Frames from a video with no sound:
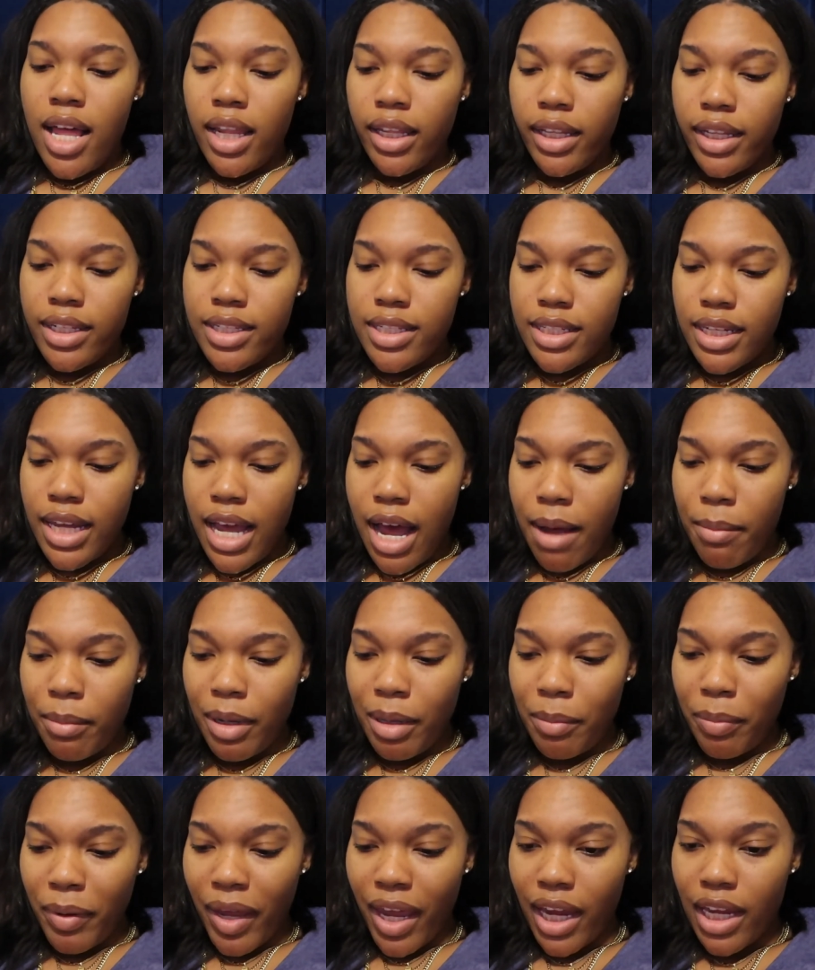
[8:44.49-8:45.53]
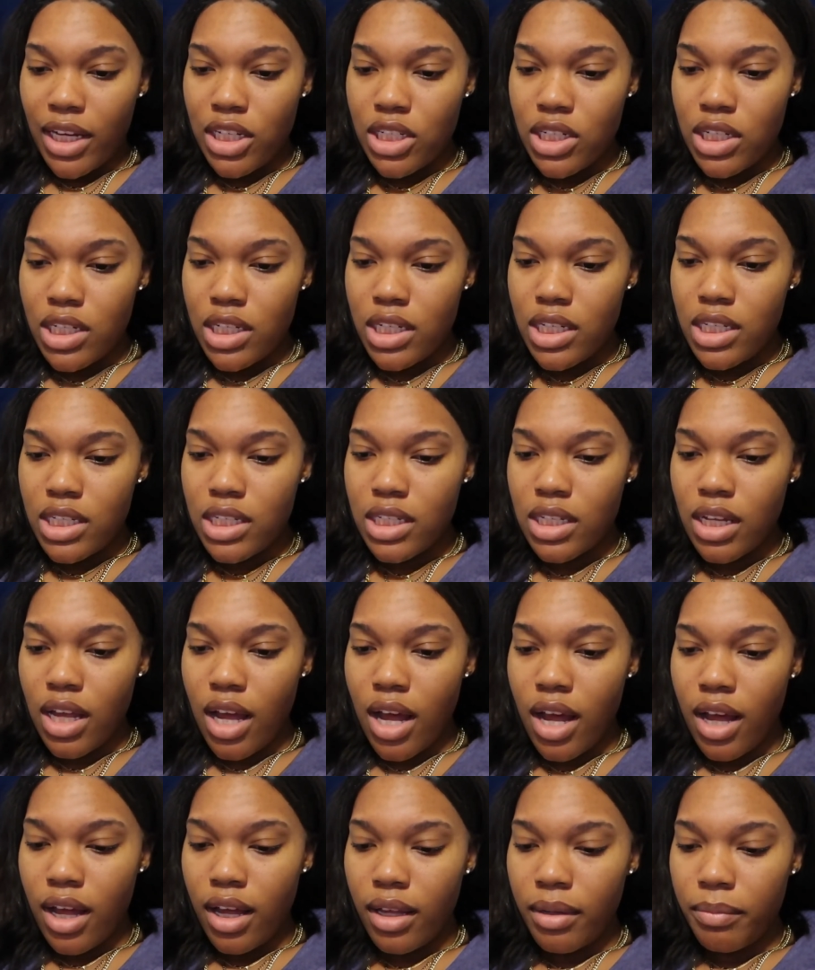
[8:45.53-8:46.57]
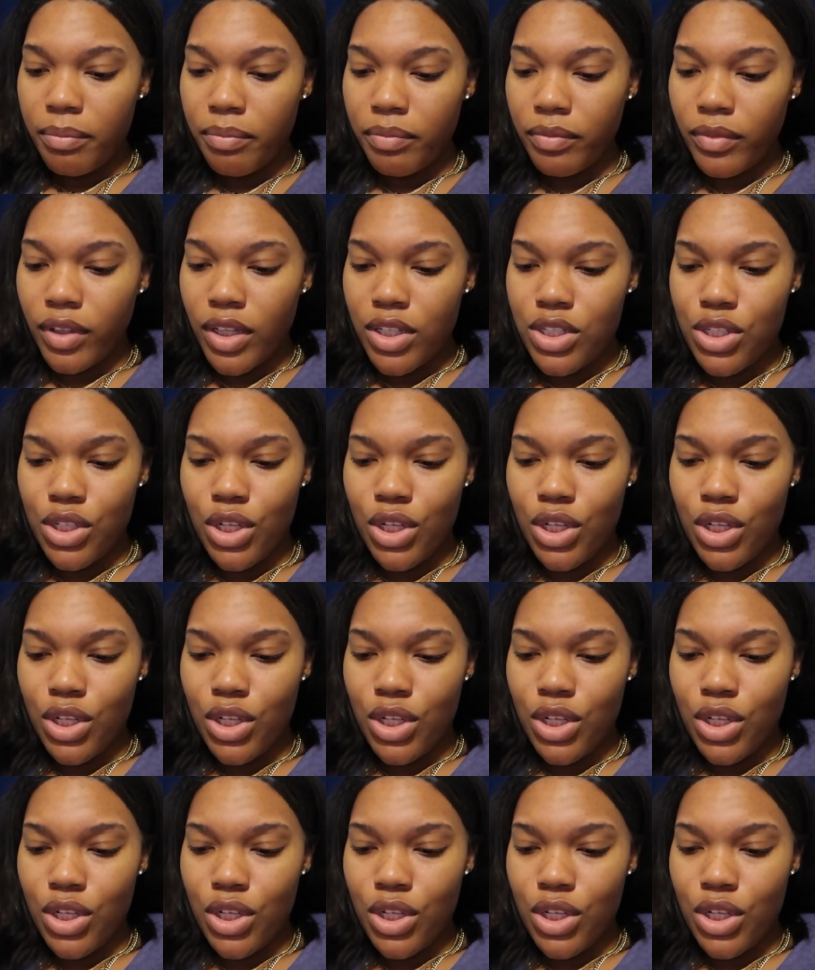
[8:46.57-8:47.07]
Let's see how many pages. Because,